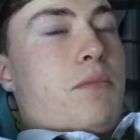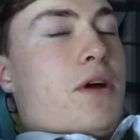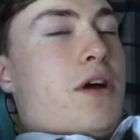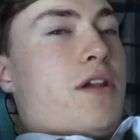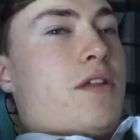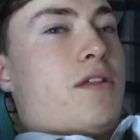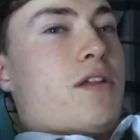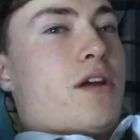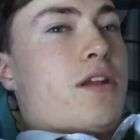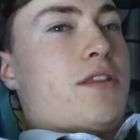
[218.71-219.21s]
I
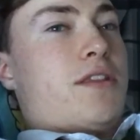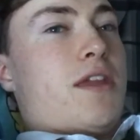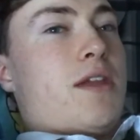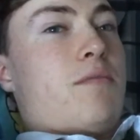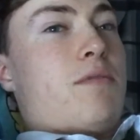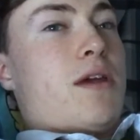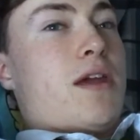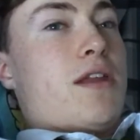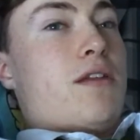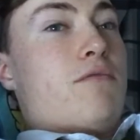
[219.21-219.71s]
thought they
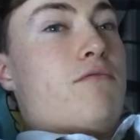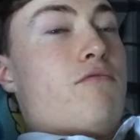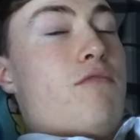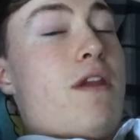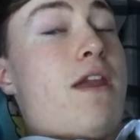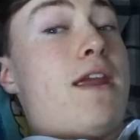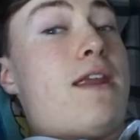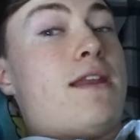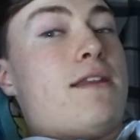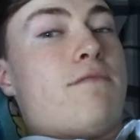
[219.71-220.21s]
played a
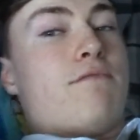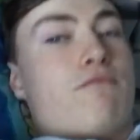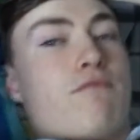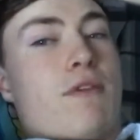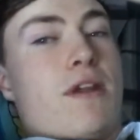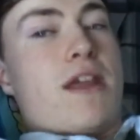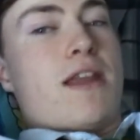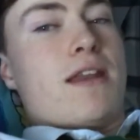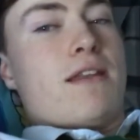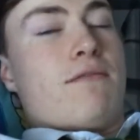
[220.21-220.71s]
really,
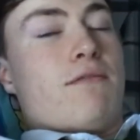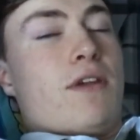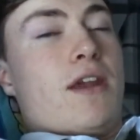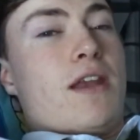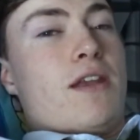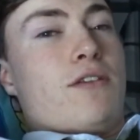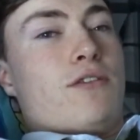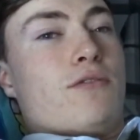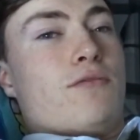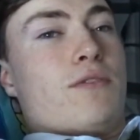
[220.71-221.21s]
really,
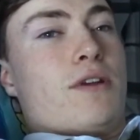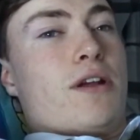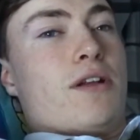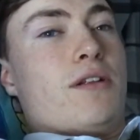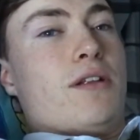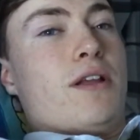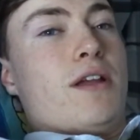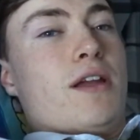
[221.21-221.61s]
really good role.